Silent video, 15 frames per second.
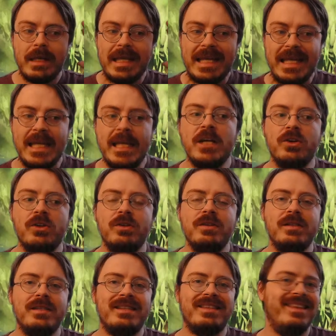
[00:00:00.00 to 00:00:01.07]

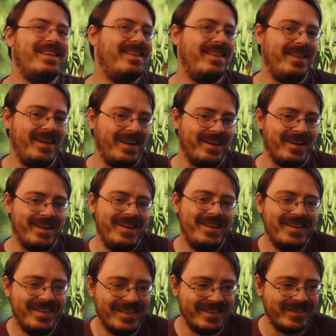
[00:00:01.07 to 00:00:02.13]
Here's the thing.
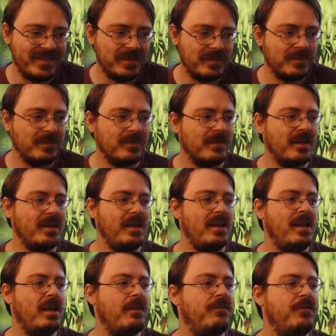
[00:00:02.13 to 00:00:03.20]

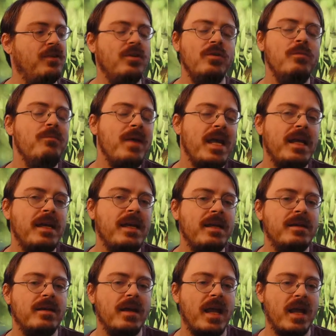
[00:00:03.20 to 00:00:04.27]
If you
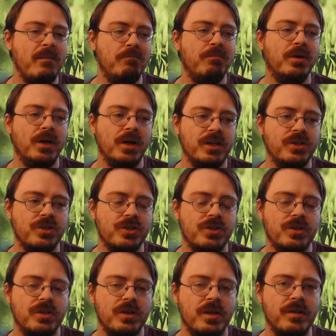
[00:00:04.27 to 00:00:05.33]
made a
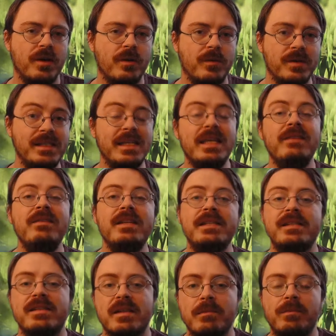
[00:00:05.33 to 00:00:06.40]
bush that was even
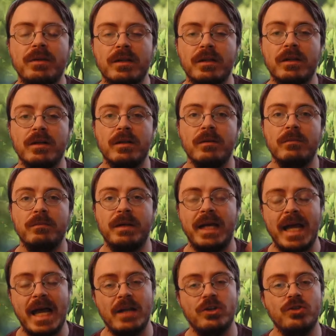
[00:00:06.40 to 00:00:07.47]
simpler but
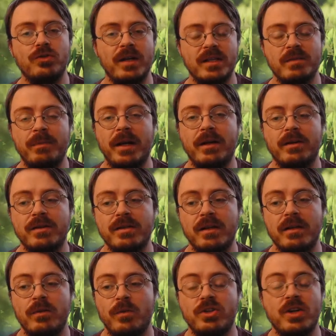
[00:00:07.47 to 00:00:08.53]
had
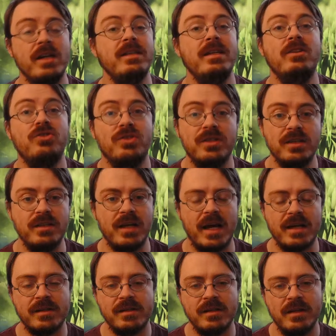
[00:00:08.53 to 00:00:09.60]
transparency, which I did just to
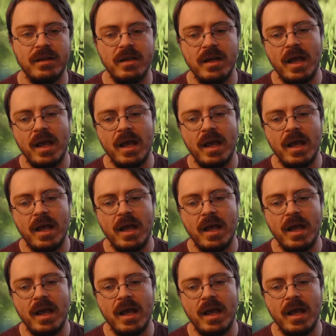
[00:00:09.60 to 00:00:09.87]
test,